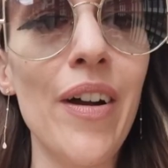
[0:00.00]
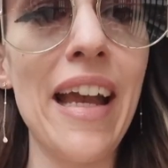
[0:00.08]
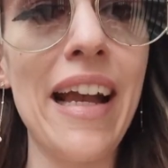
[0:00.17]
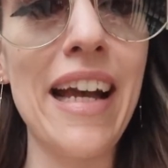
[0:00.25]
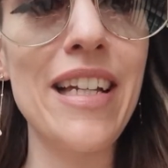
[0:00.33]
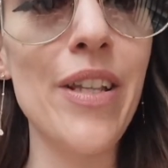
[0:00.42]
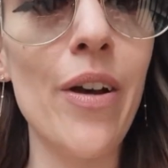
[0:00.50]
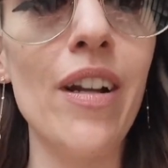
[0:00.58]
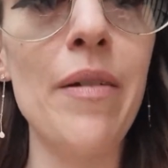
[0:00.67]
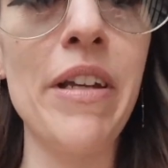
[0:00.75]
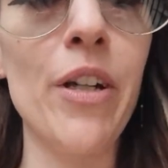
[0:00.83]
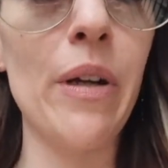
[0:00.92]
Okay guys, so
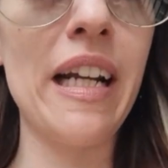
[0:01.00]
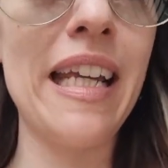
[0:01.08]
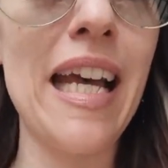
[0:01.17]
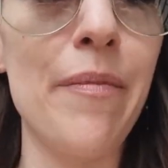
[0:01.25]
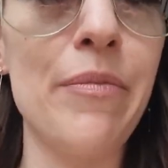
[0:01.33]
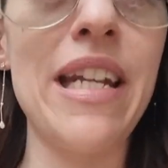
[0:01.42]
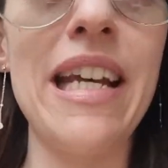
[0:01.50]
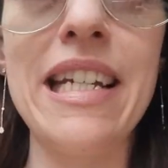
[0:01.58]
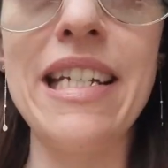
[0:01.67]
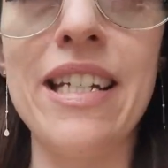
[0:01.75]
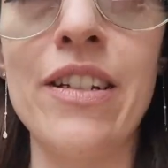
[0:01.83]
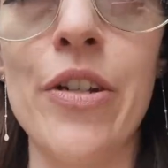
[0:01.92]
let me quickly
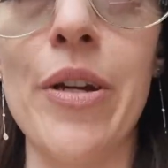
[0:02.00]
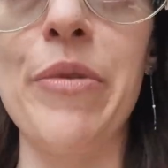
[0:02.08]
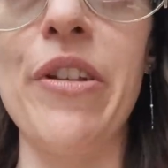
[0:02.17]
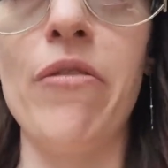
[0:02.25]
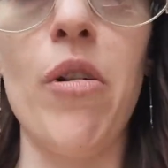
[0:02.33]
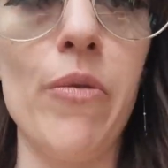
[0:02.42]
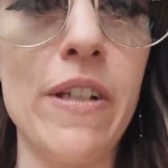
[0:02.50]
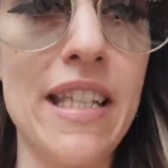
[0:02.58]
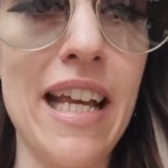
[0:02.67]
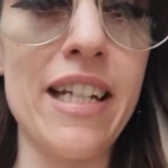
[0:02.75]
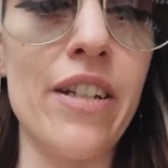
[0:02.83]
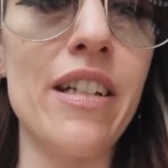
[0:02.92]
update in terms of what was
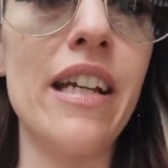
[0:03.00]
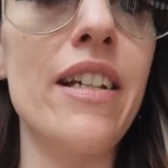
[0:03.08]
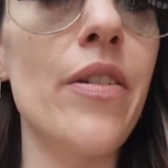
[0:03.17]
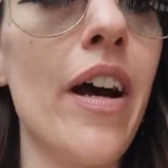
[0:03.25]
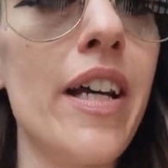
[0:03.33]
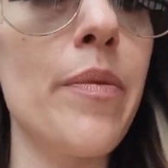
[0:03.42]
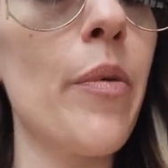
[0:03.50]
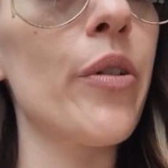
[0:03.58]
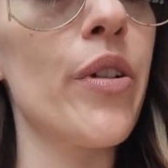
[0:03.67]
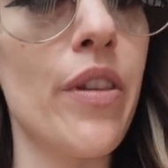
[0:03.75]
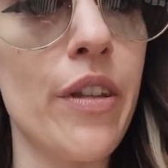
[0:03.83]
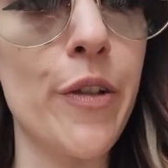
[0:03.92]
said today. So I spoke
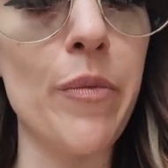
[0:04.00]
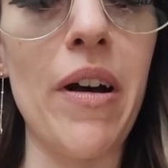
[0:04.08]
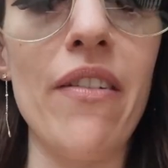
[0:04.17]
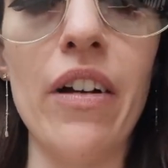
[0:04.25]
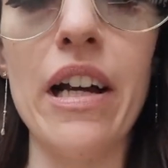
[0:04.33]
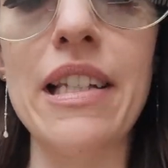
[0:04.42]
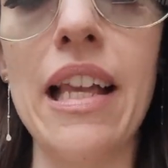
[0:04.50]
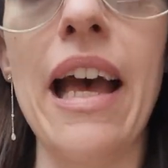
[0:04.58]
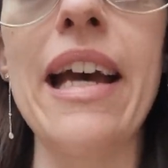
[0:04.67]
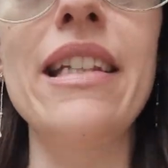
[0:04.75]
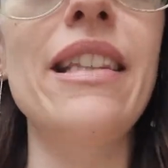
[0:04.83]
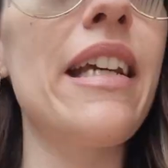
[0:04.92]
to the supervisor
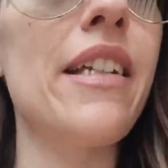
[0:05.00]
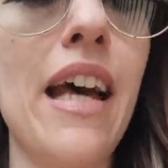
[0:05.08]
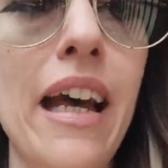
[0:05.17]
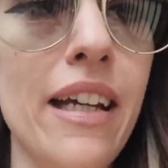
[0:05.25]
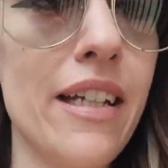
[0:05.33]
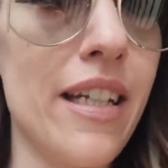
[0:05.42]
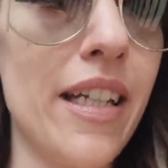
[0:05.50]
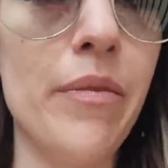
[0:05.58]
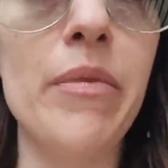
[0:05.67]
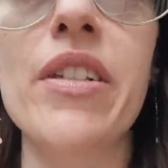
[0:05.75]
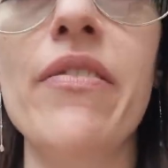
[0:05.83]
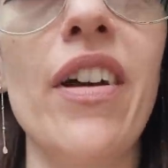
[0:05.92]
and the entire team
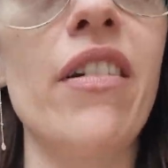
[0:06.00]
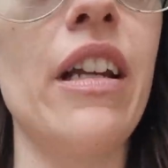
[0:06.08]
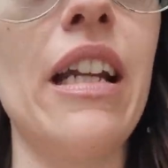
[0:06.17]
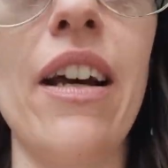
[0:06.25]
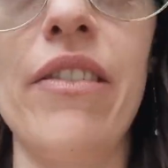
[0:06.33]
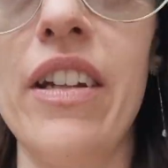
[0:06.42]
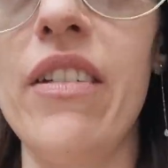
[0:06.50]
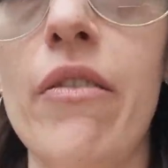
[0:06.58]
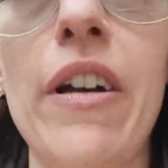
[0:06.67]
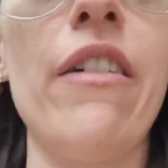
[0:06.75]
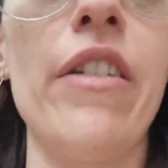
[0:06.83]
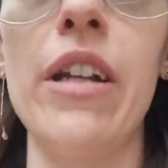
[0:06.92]
is very lovely,
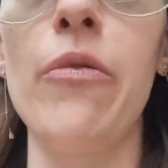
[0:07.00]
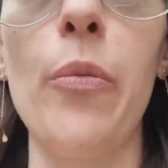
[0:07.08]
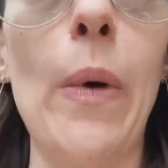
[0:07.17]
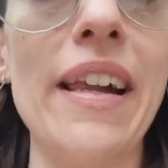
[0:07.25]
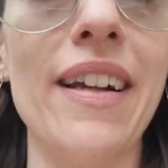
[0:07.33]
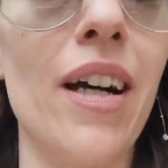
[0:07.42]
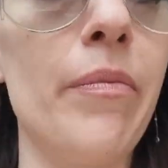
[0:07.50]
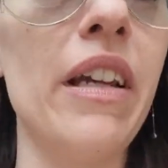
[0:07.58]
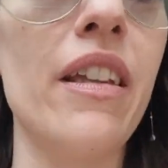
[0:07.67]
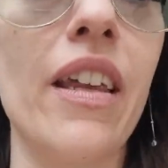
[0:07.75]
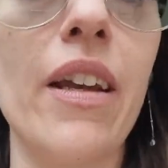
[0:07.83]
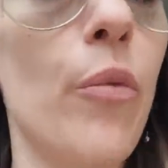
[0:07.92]
very
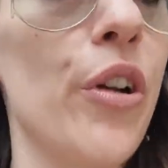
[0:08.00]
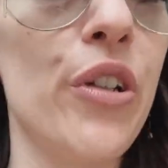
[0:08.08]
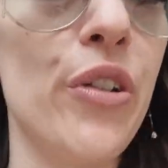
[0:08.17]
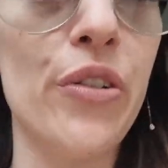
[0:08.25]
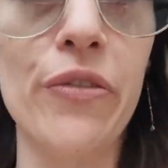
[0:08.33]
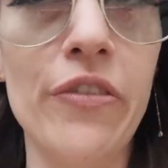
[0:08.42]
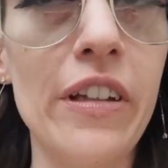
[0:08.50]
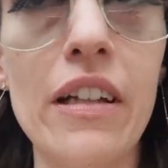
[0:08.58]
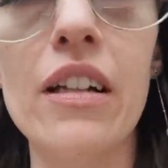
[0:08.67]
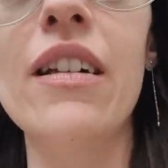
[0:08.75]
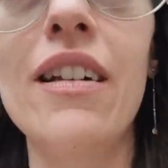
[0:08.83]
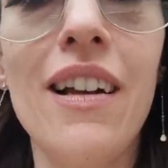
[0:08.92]
welcoming. They want you to
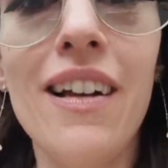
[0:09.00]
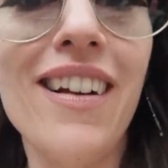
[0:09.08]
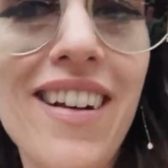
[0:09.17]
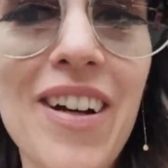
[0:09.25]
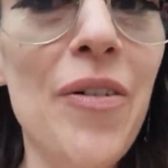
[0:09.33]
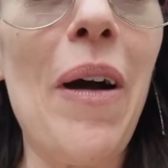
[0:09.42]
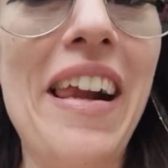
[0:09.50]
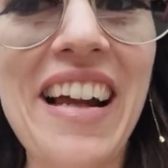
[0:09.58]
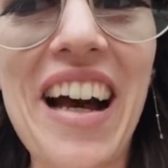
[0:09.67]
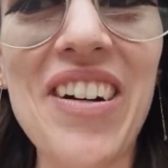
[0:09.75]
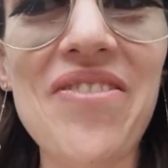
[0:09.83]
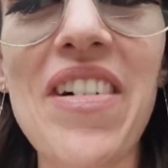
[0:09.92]
feel
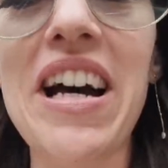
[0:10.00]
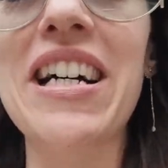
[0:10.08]
welcome.